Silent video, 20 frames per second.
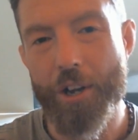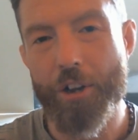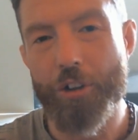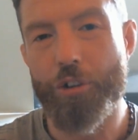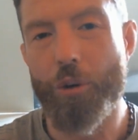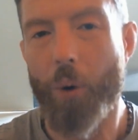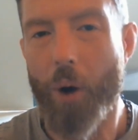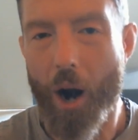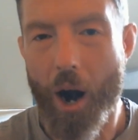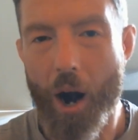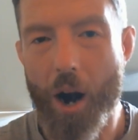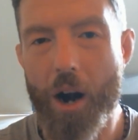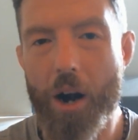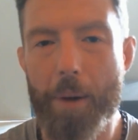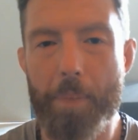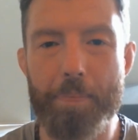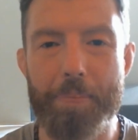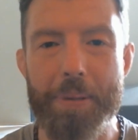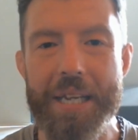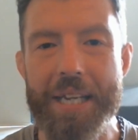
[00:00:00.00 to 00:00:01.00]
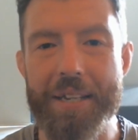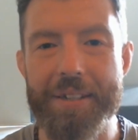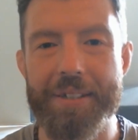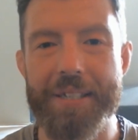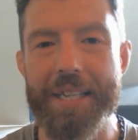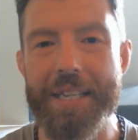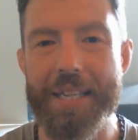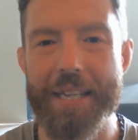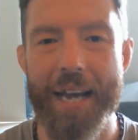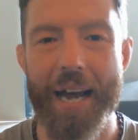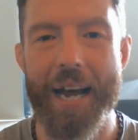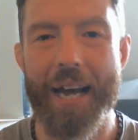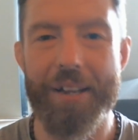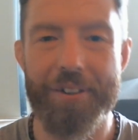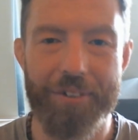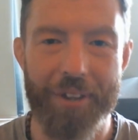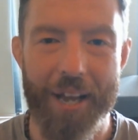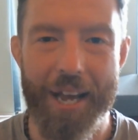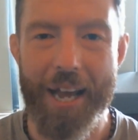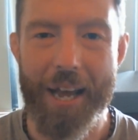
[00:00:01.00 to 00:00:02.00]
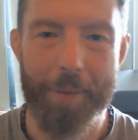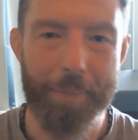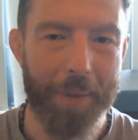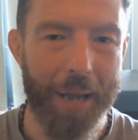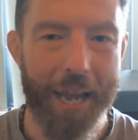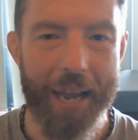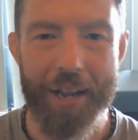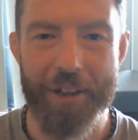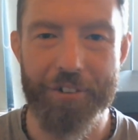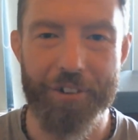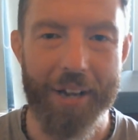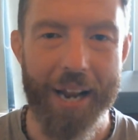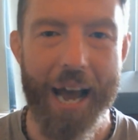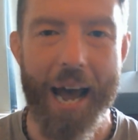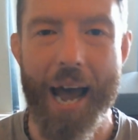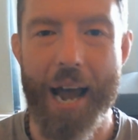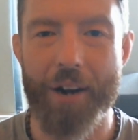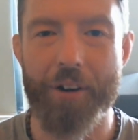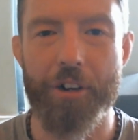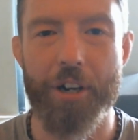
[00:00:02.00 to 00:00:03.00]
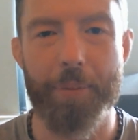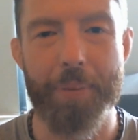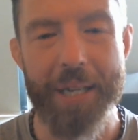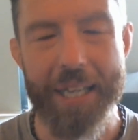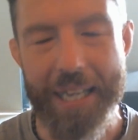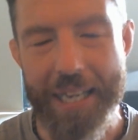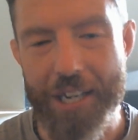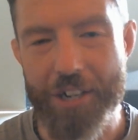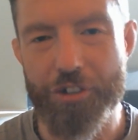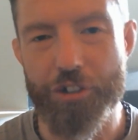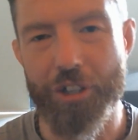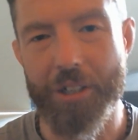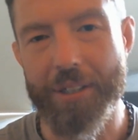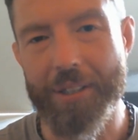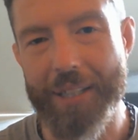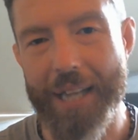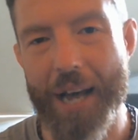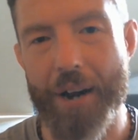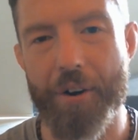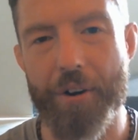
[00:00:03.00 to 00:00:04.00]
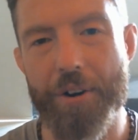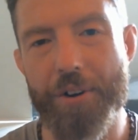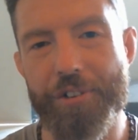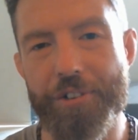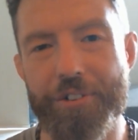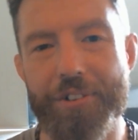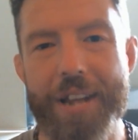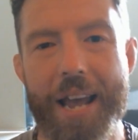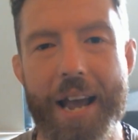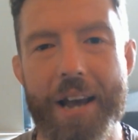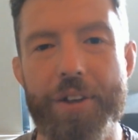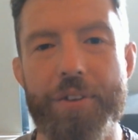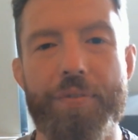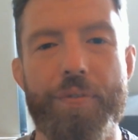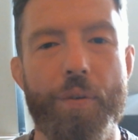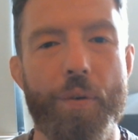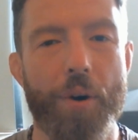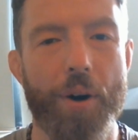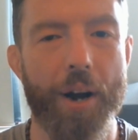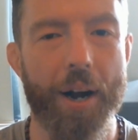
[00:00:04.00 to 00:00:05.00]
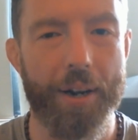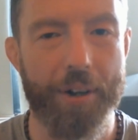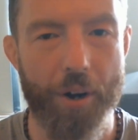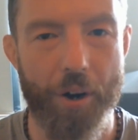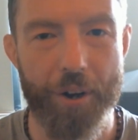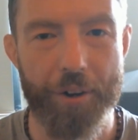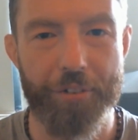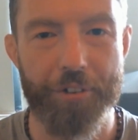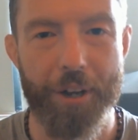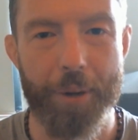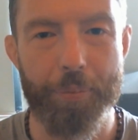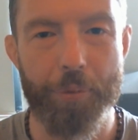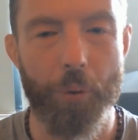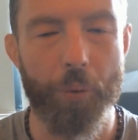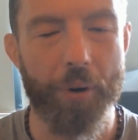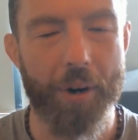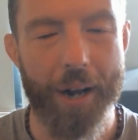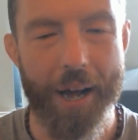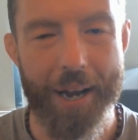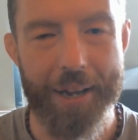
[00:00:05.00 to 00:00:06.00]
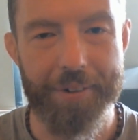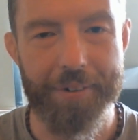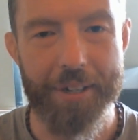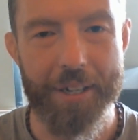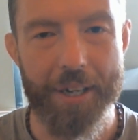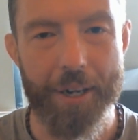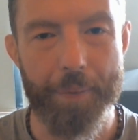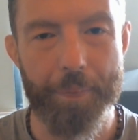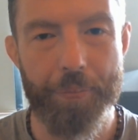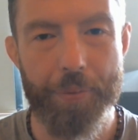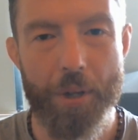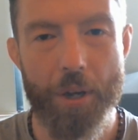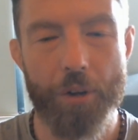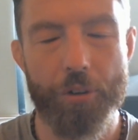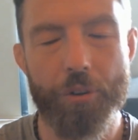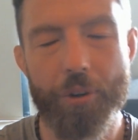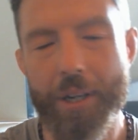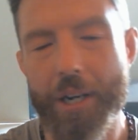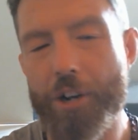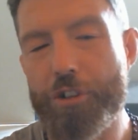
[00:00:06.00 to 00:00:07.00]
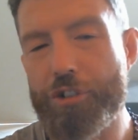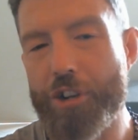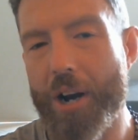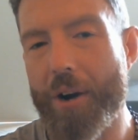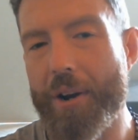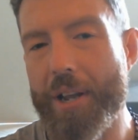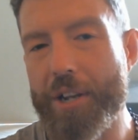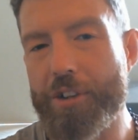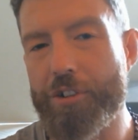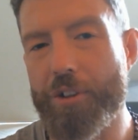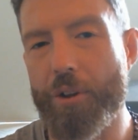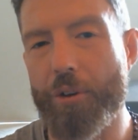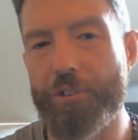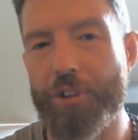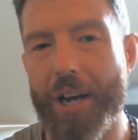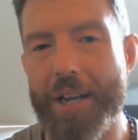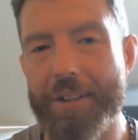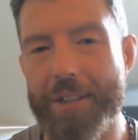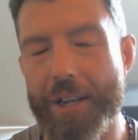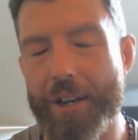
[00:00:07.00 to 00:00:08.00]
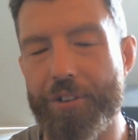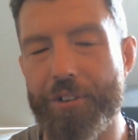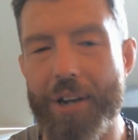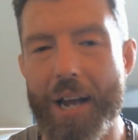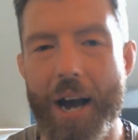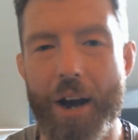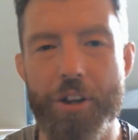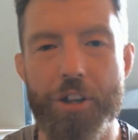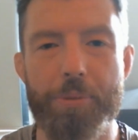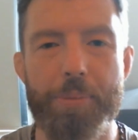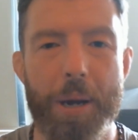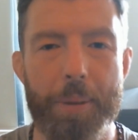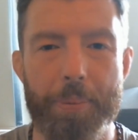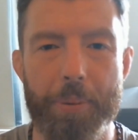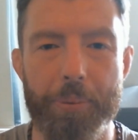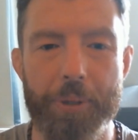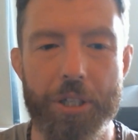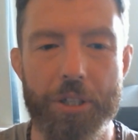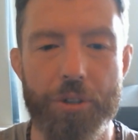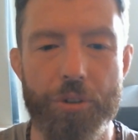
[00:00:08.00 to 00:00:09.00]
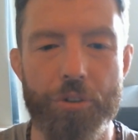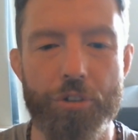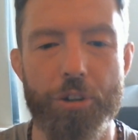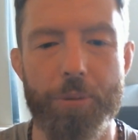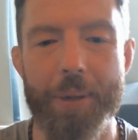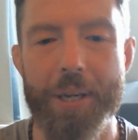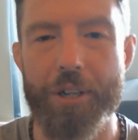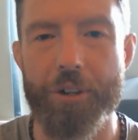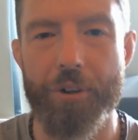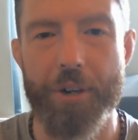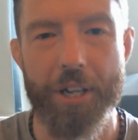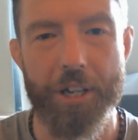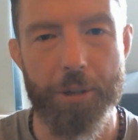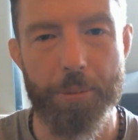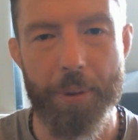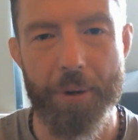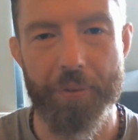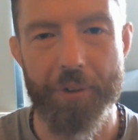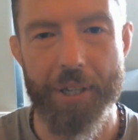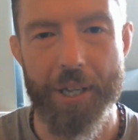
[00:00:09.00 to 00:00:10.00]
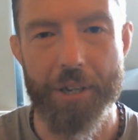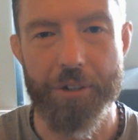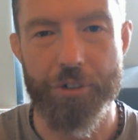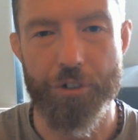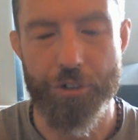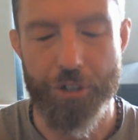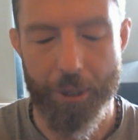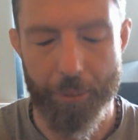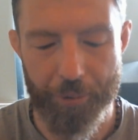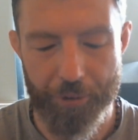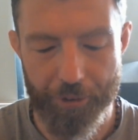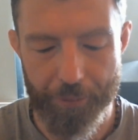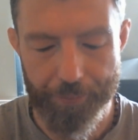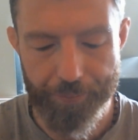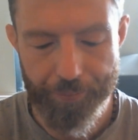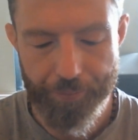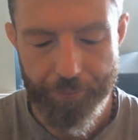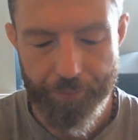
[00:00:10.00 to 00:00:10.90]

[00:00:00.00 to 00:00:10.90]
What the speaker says: So RBDSMA is an acronym, and each letter stands for a concept or an idea. So I'm going to share each of those ideas and how you might be able to use them in your intimate relationships.